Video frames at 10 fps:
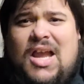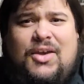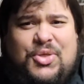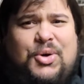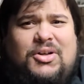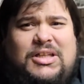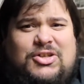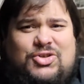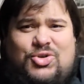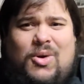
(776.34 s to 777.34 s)
I thoroughly
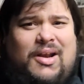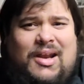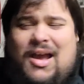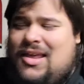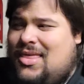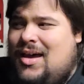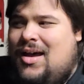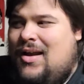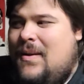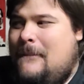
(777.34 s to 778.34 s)
enjoyed it. I
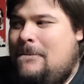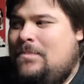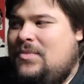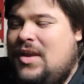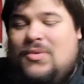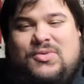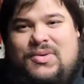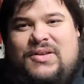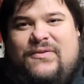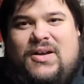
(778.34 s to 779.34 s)
thought it was a
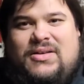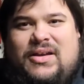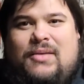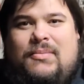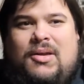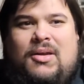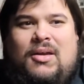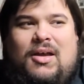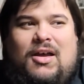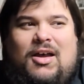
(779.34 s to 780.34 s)
really fun time.
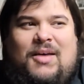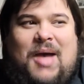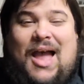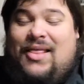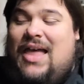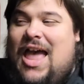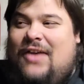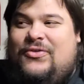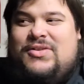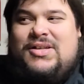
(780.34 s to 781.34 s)
Um, I
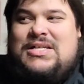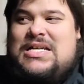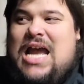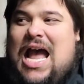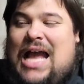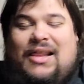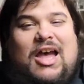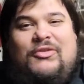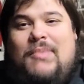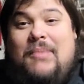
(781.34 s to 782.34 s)
laughed, I
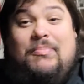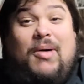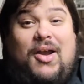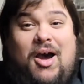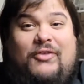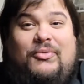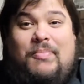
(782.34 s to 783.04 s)
laughed my butt off.